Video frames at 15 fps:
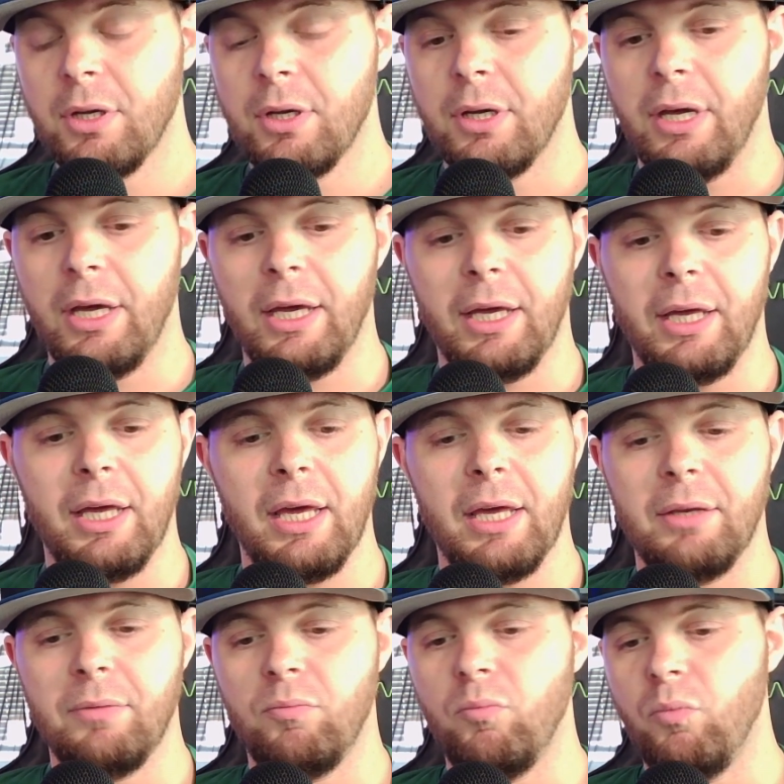
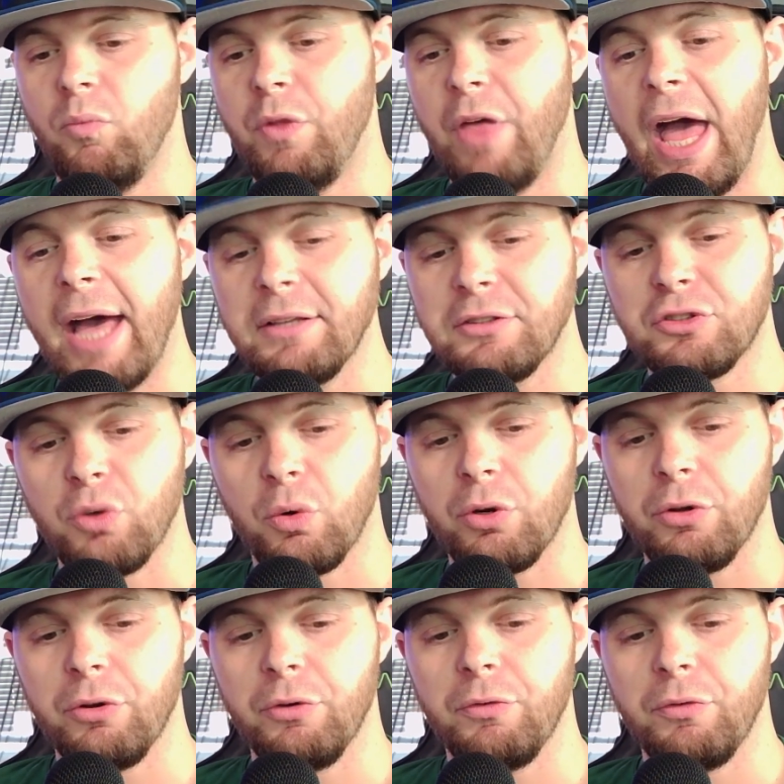and that sort
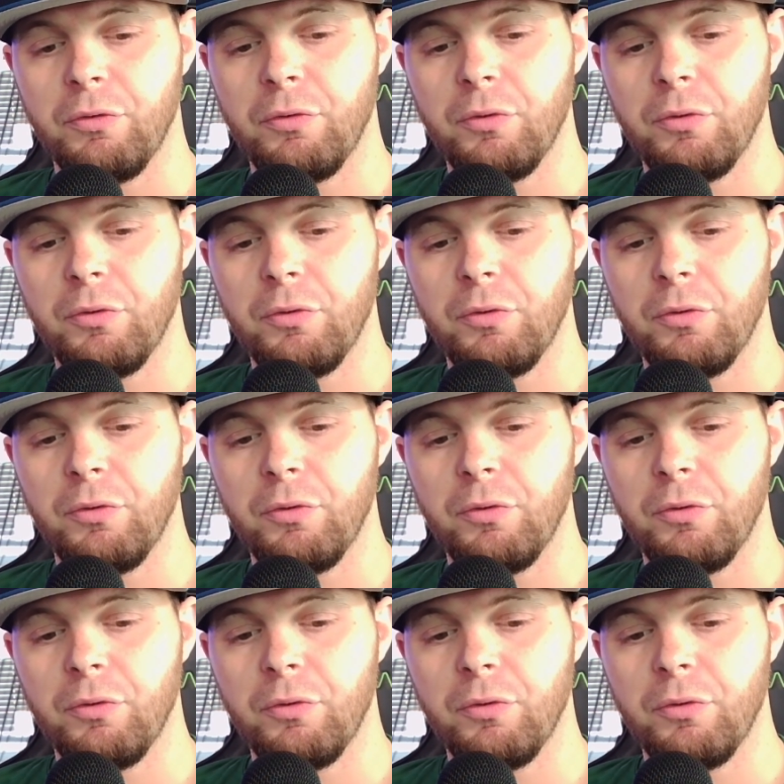of